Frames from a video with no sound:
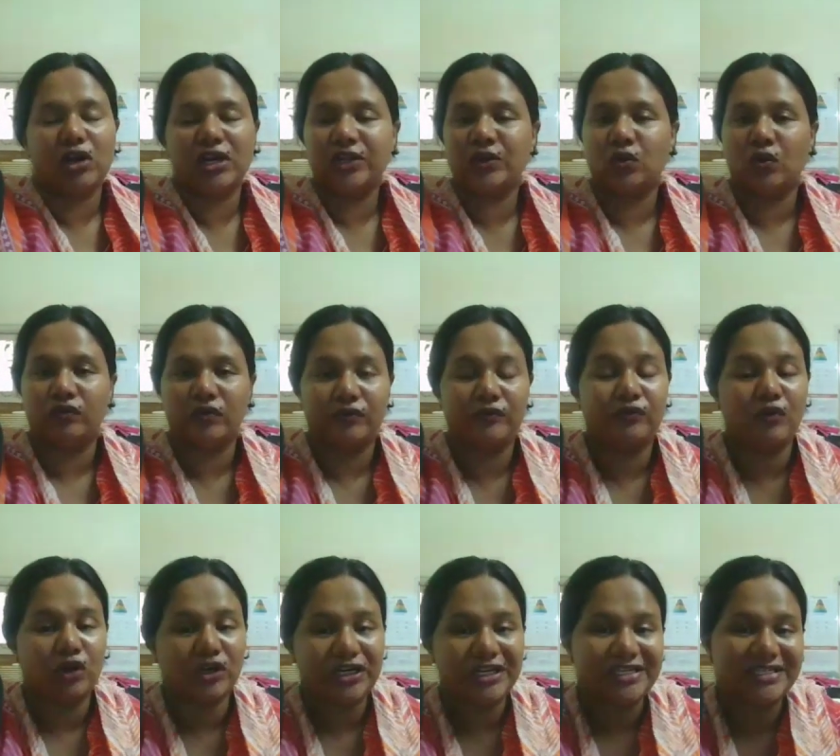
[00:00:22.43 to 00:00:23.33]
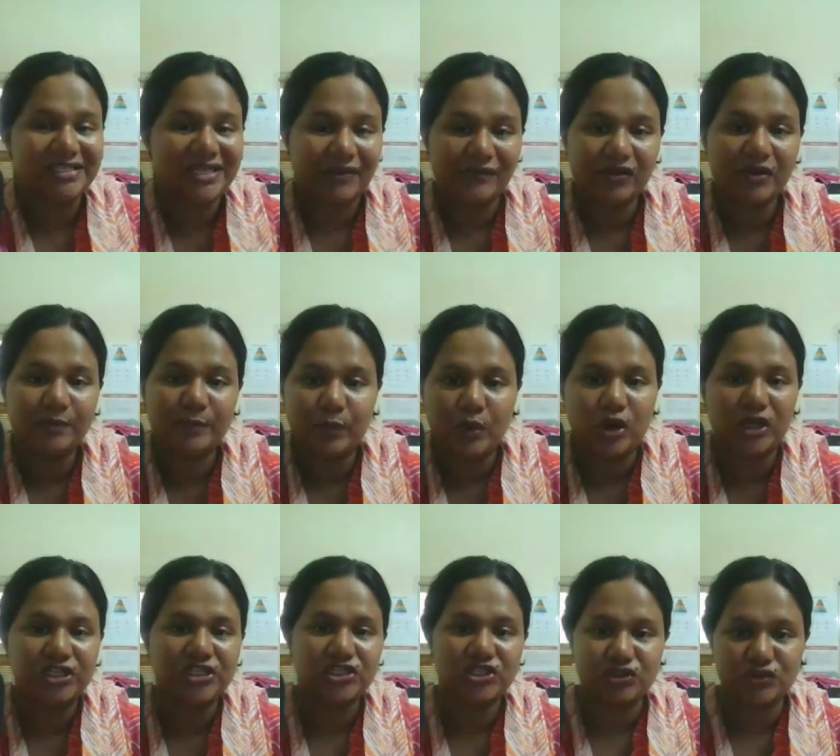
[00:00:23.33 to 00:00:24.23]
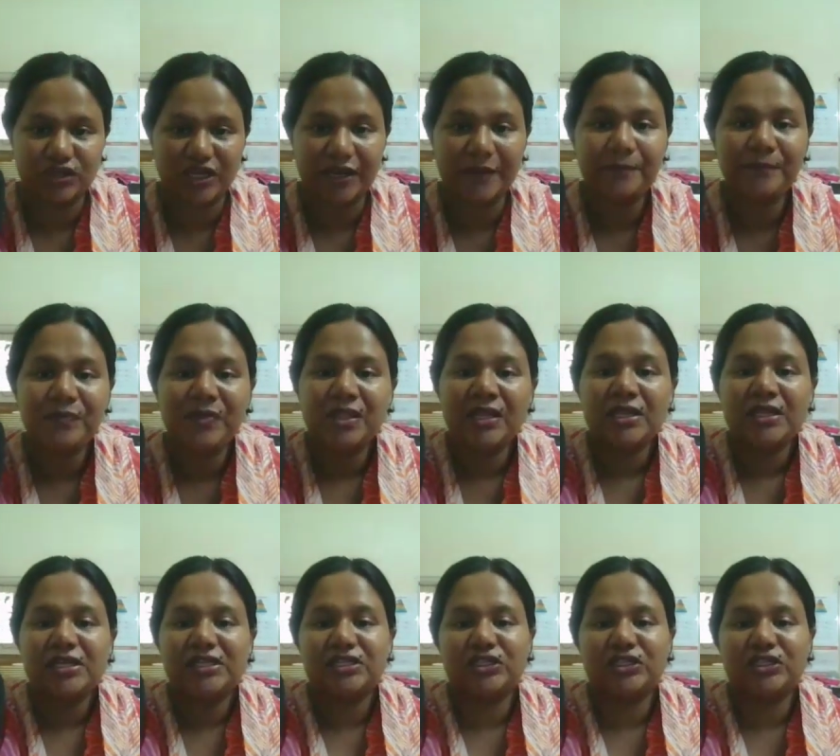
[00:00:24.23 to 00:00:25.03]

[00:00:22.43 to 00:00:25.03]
falling over 47 points today.